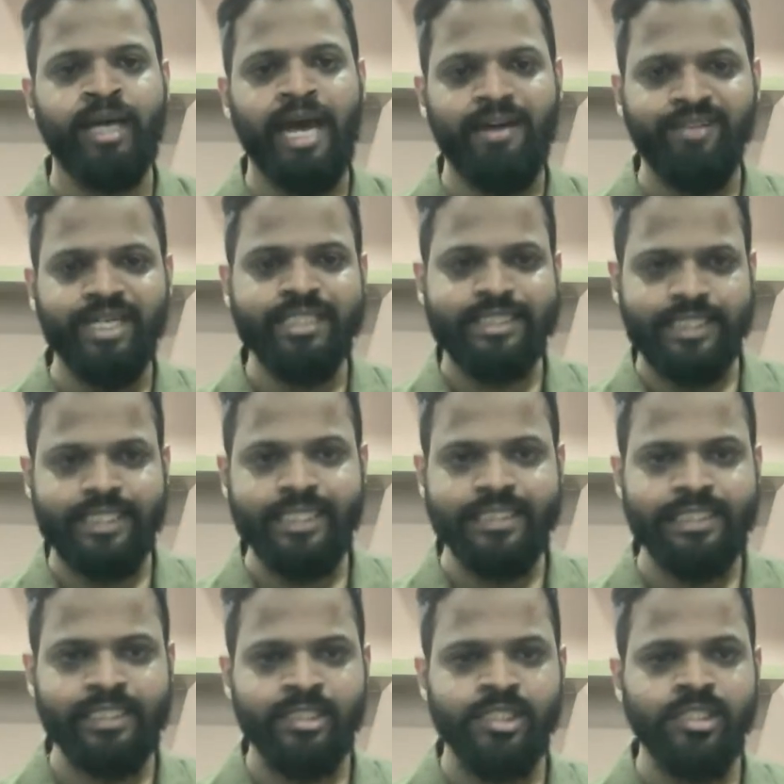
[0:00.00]
having a
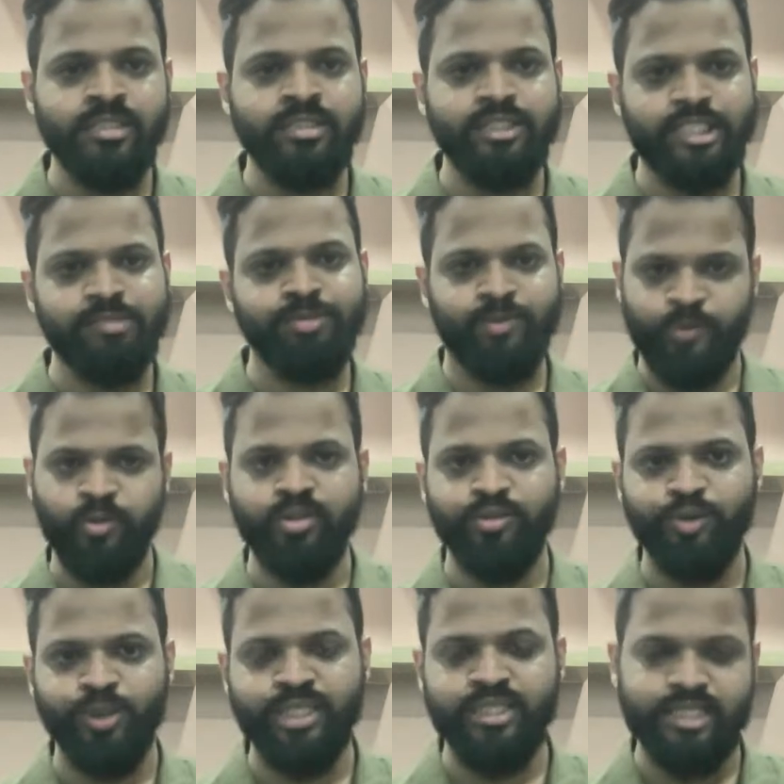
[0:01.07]
CTA section just before
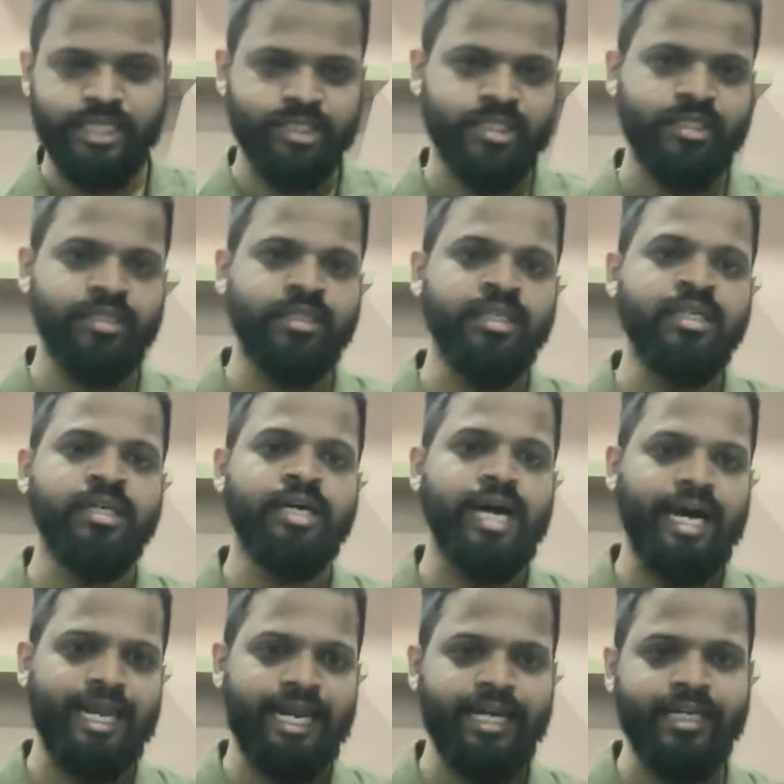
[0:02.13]
the footer section,
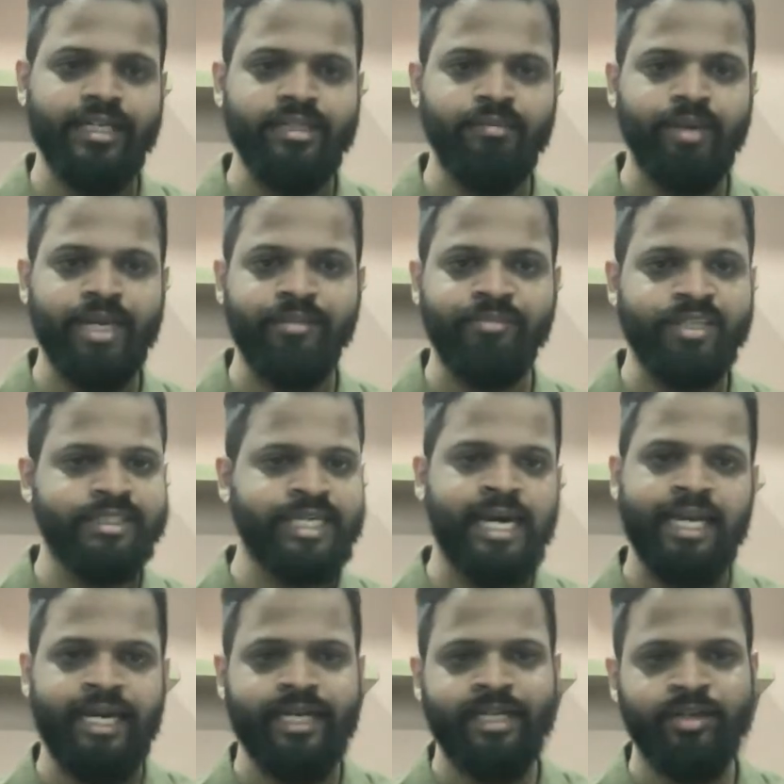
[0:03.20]
highlighting the benefits,
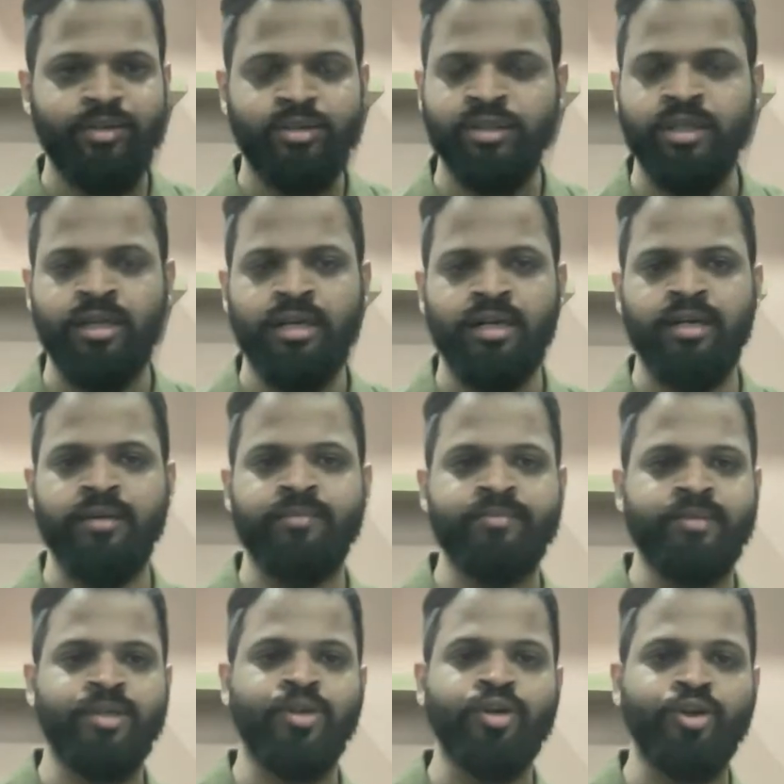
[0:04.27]
highlighting
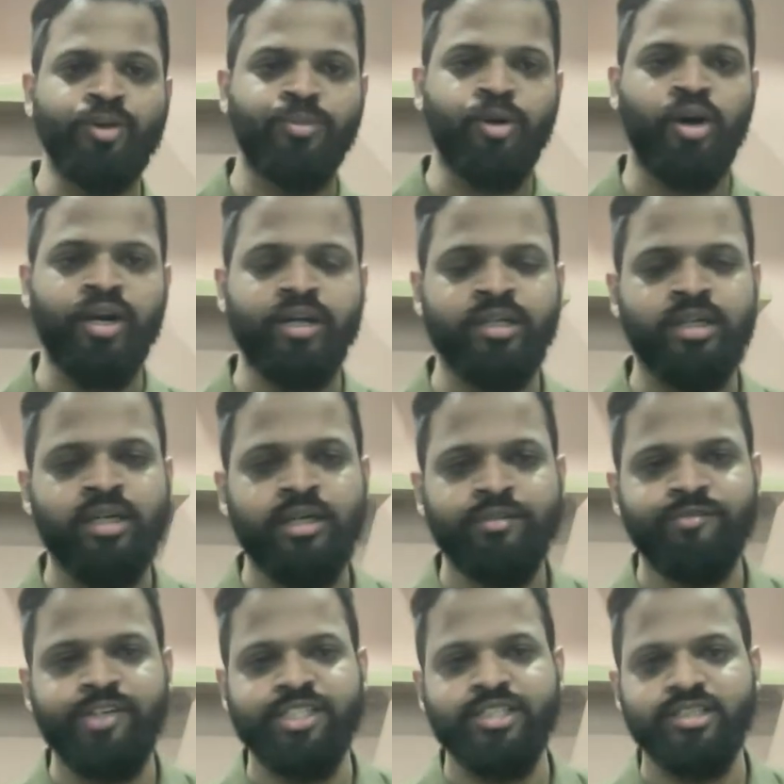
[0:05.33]
your product
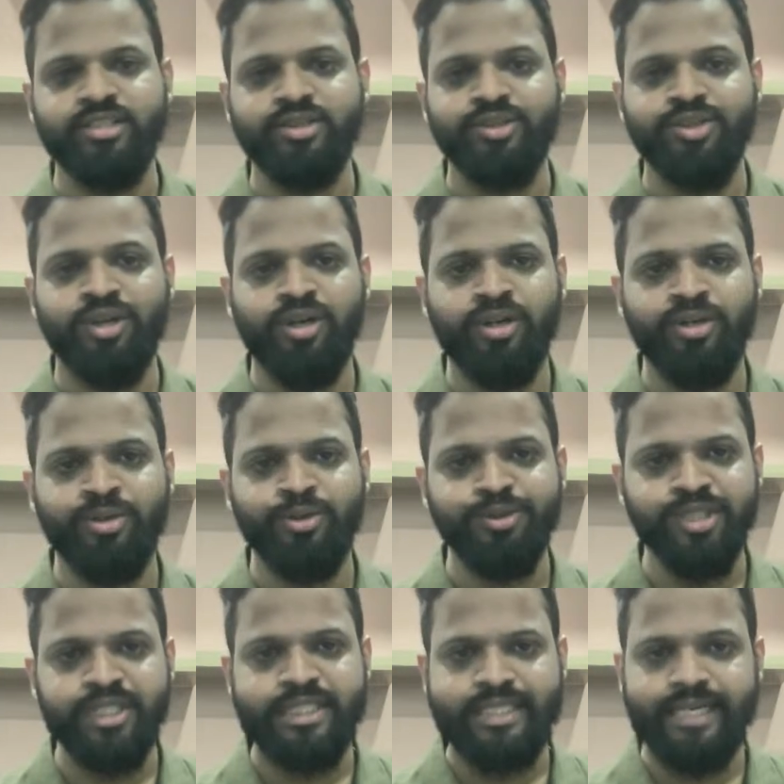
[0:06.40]
features to your
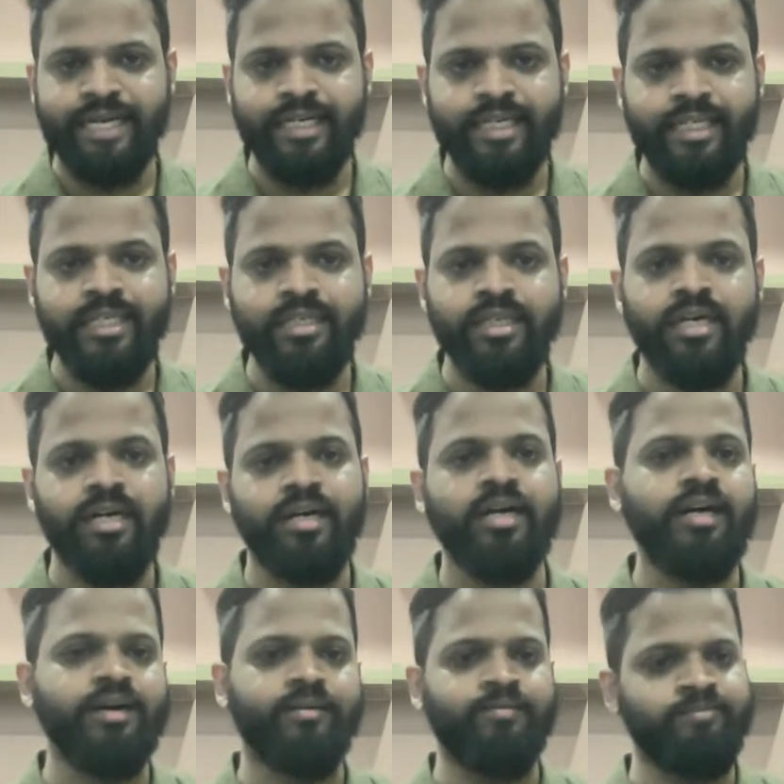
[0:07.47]
user directly
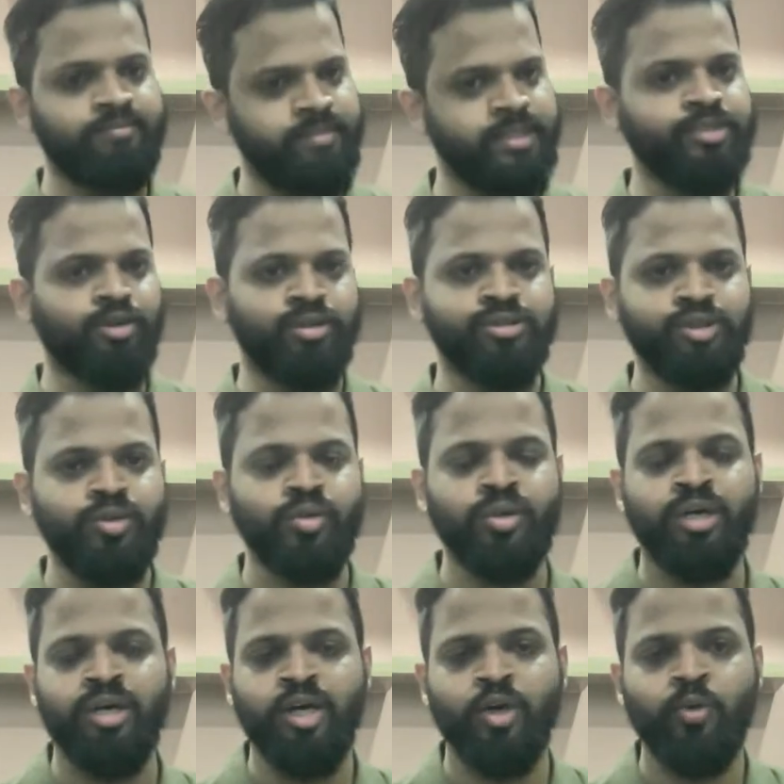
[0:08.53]
is also
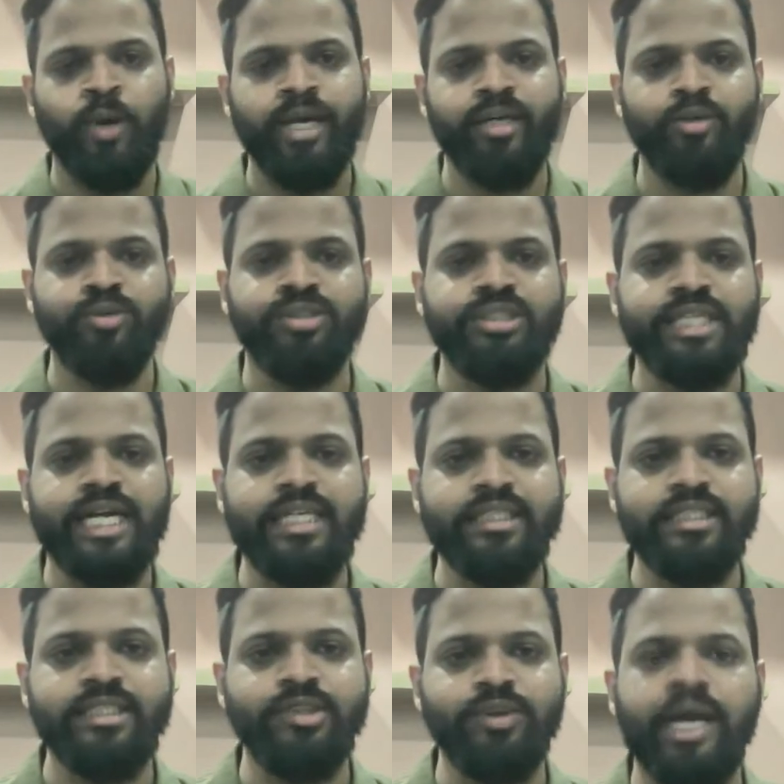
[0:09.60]
quite a good
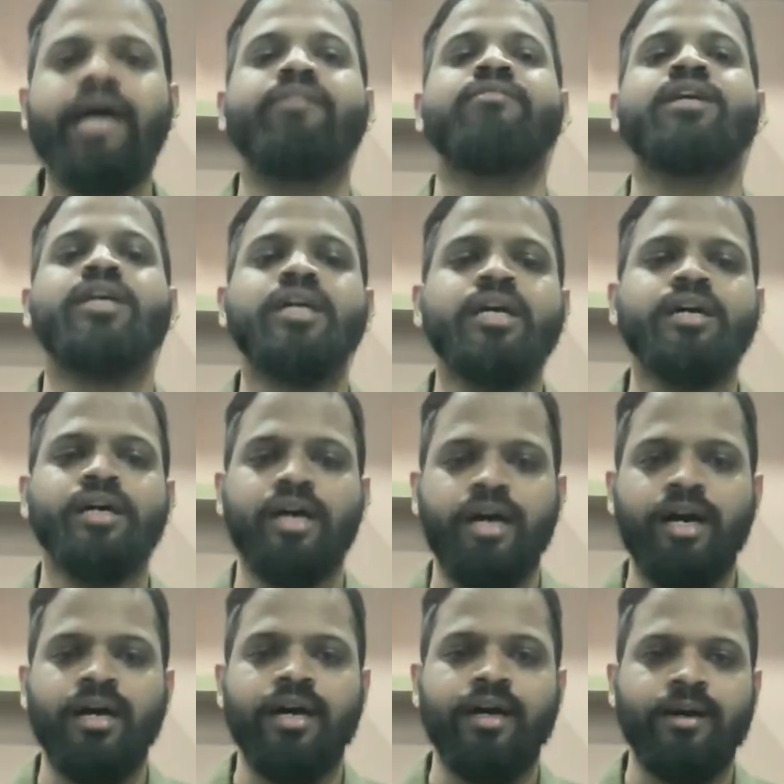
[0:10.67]
strategy to have.
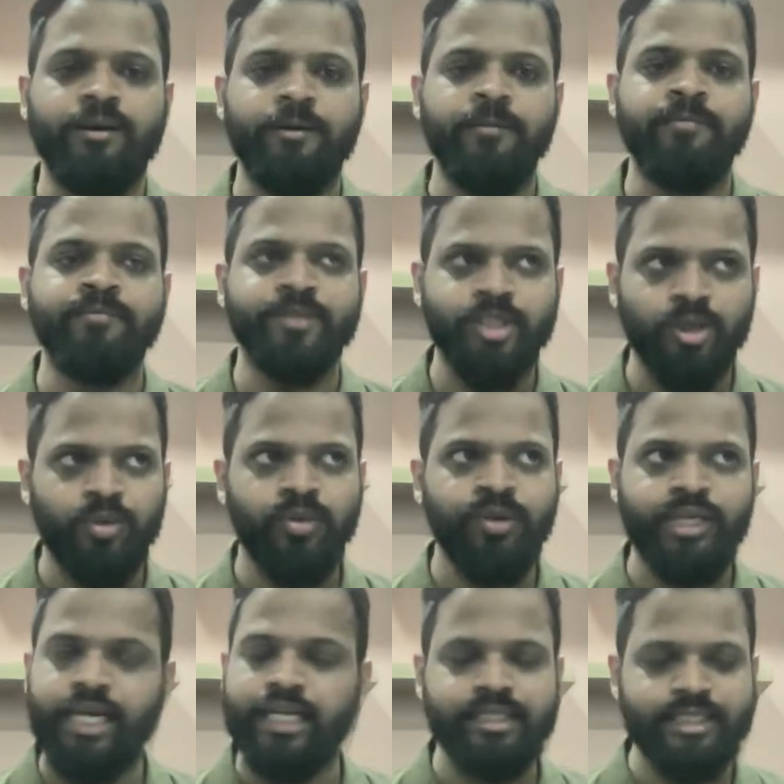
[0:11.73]
So
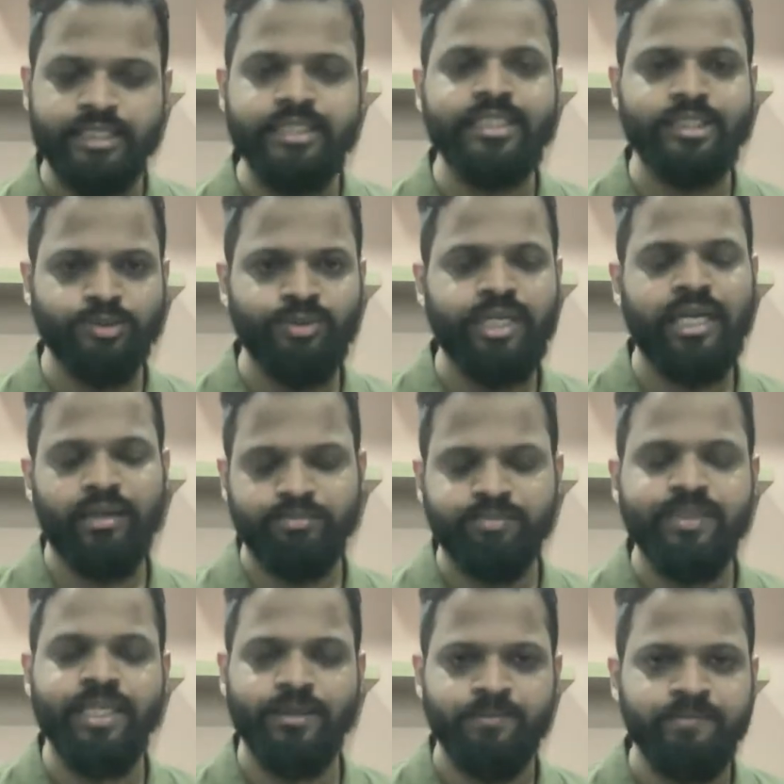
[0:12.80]
yeah, these things would help.
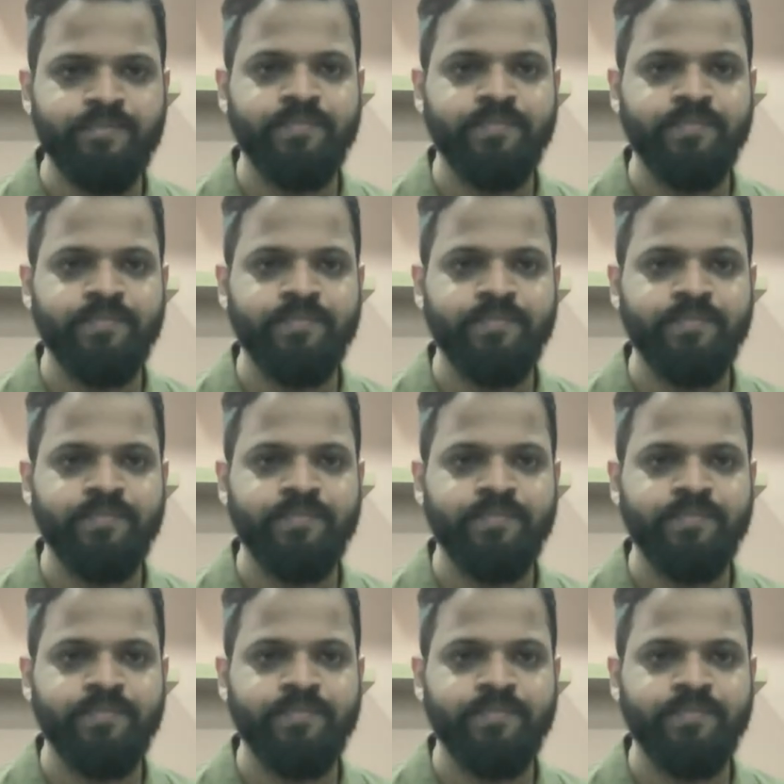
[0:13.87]
Yeah.